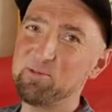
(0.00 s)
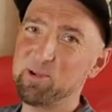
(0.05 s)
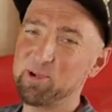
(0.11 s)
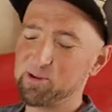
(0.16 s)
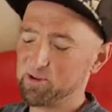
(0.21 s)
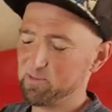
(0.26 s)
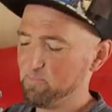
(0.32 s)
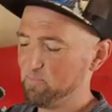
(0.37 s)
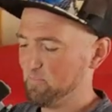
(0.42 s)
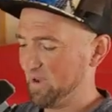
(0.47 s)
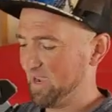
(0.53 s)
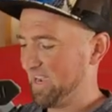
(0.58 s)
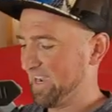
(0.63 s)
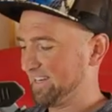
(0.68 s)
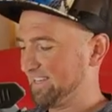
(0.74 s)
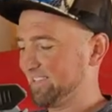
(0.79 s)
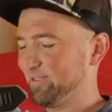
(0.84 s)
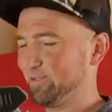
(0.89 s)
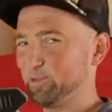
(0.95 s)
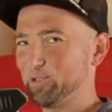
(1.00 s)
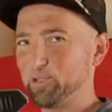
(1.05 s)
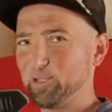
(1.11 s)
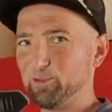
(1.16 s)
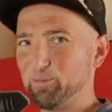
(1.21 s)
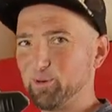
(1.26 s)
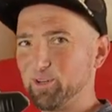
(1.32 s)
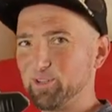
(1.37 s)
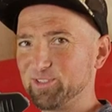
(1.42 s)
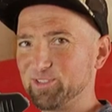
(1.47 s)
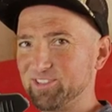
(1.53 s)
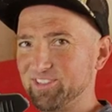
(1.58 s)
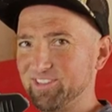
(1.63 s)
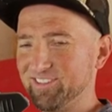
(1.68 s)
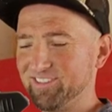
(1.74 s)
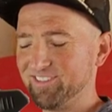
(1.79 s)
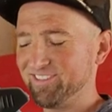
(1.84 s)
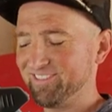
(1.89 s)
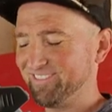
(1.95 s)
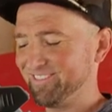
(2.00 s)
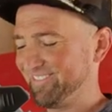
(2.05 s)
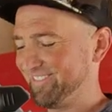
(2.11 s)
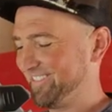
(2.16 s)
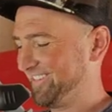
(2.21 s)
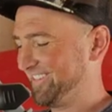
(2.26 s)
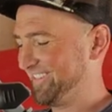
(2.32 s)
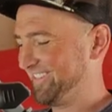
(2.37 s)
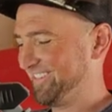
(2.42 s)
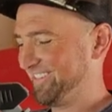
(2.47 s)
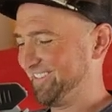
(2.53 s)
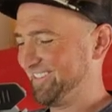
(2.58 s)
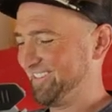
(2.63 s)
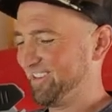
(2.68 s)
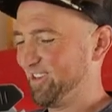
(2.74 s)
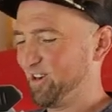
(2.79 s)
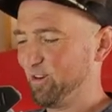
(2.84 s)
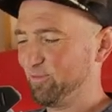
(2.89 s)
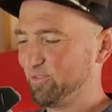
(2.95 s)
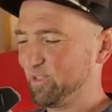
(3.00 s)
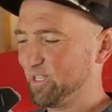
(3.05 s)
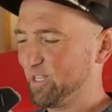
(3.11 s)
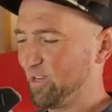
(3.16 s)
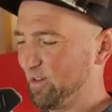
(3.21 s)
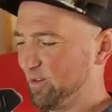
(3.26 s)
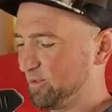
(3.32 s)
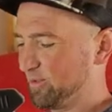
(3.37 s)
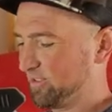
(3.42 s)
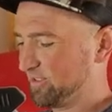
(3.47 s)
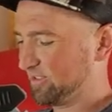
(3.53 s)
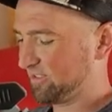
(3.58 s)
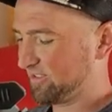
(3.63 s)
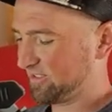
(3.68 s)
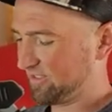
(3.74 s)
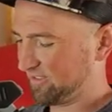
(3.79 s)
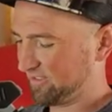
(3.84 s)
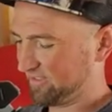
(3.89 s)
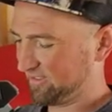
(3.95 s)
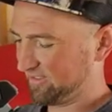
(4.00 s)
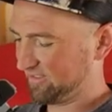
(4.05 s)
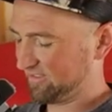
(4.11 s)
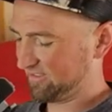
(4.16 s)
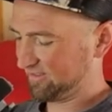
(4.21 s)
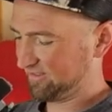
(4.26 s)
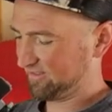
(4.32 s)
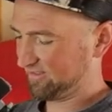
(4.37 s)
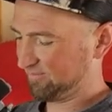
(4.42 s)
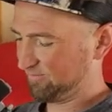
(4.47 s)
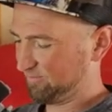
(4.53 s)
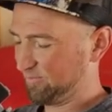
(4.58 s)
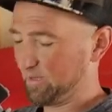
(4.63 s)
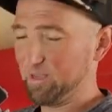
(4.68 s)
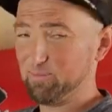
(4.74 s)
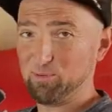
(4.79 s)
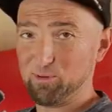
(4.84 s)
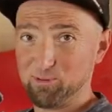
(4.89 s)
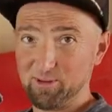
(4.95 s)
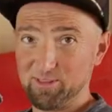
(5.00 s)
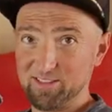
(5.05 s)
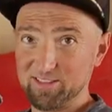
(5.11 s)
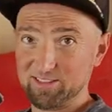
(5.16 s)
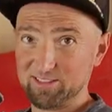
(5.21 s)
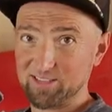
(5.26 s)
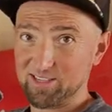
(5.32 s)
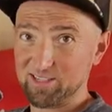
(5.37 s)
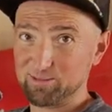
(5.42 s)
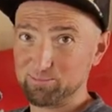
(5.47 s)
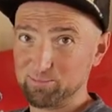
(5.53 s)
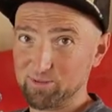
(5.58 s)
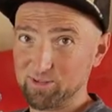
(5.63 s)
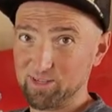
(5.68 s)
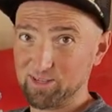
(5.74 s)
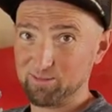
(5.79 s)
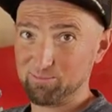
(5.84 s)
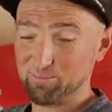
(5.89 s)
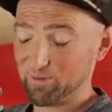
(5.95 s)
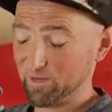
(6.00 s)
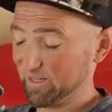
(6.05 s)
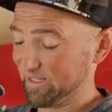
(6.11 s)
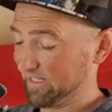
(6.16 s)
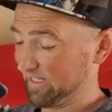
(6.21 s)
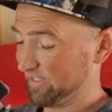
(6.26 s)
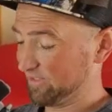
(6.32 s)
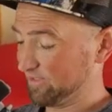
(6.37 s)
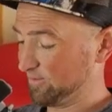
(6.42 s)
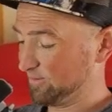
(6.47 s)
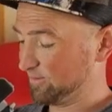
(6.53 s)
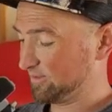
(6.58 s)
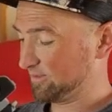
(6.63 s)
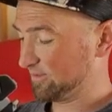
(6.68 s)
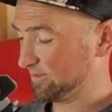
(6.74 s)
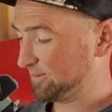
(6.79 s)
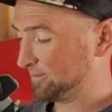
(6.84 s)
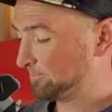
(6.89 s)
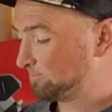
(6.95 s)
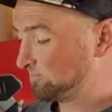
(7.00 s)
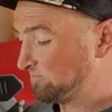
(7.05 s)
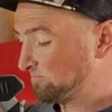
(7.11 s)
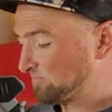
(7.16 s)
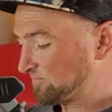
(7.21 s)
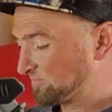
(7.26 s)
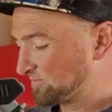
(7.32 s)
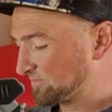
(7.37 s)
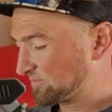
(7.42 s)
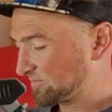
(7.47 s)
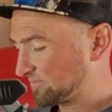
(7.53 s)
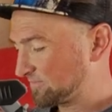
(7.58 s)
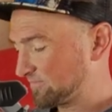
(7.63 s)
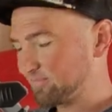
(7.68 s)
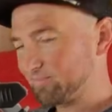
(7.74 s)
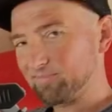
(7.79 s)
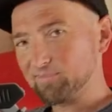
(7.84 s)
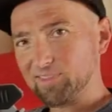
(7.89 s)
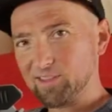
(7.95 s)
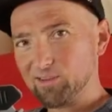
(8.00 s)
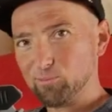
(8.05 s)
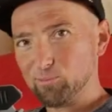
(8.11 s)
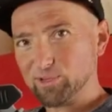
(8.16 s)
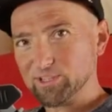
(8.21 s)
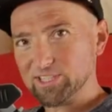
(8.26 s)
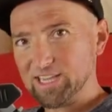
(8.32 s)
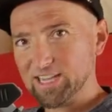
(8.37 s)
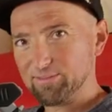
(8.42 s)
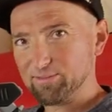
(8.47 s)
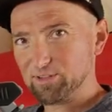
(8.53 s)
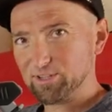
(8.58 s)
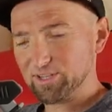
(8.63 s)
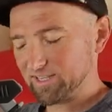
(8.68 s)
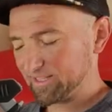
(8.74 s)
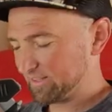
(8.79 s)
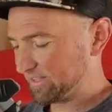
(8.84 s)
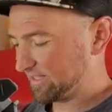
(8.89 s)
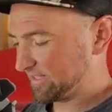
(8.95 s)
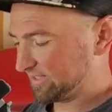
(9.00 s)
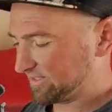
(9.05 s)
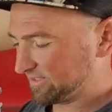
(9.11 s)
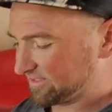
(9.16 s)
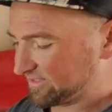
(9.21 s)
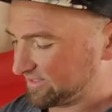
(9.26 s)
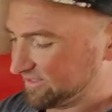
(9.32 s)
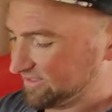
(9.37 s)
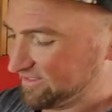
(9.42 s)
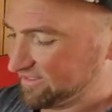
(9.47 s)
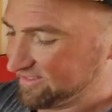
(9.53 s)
welcome back, YouTubers, RV goers, people with exhaust brake issues. Would you have a look at this?